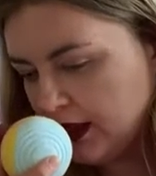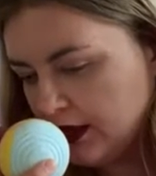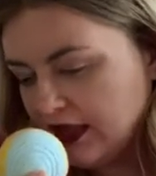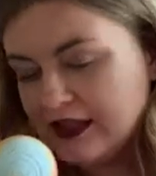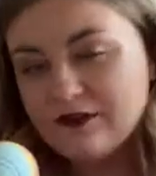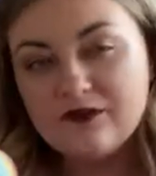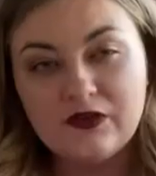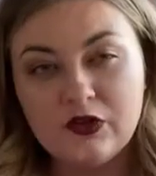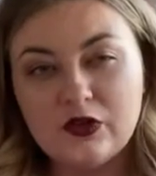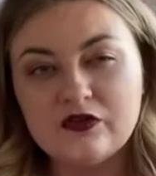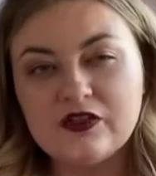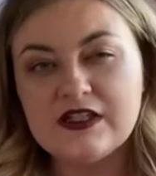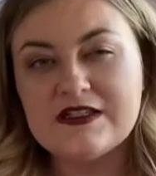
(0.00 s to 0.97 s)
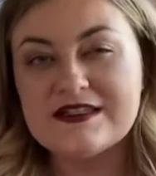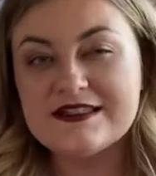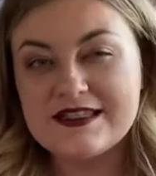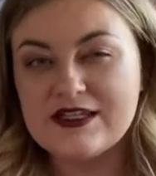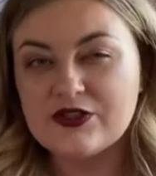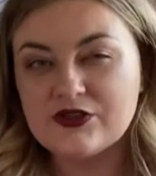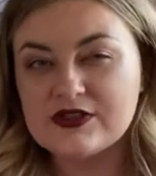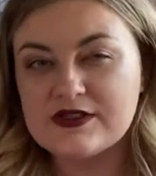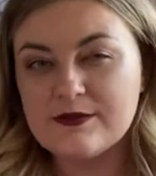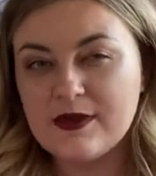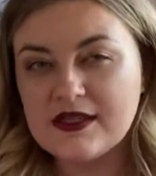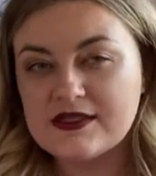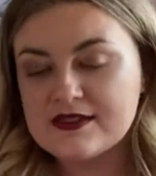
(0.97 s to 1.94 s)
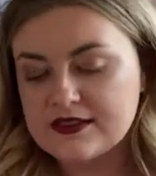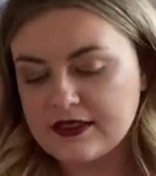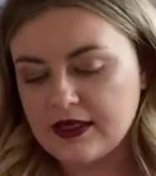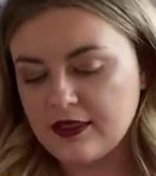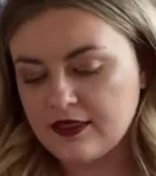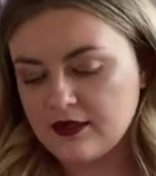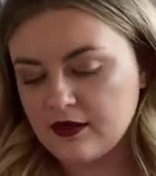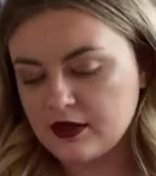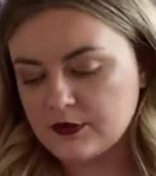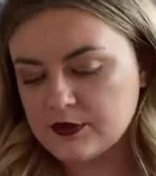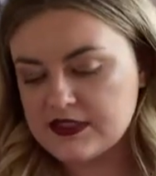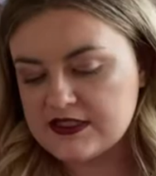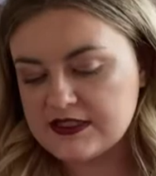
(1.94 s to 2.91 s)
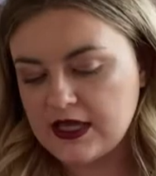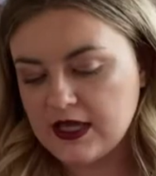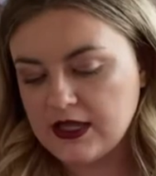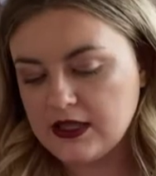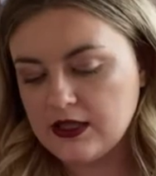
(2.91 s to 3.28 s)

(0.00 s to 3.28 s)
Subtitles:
floral and citrus mixed together, I would say.